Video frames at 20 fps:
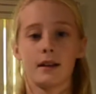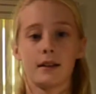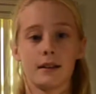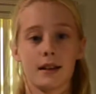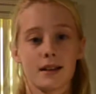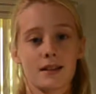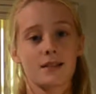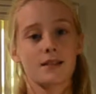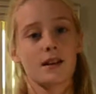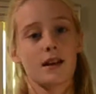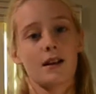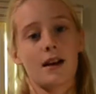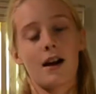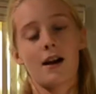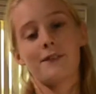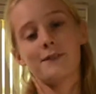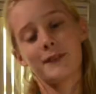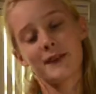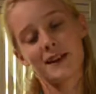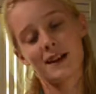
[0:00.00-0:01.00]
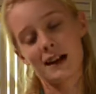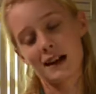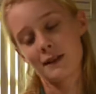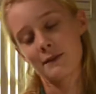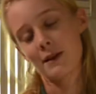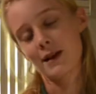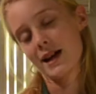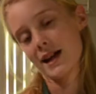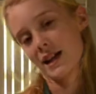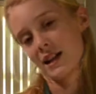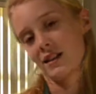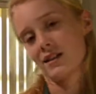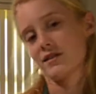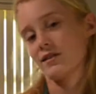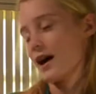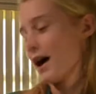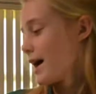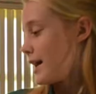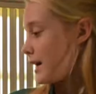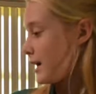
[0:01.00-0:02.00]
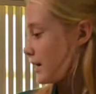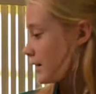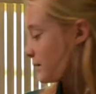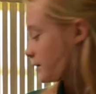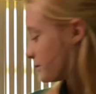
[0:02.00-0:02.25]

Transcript: Let's start off by talking about English riding.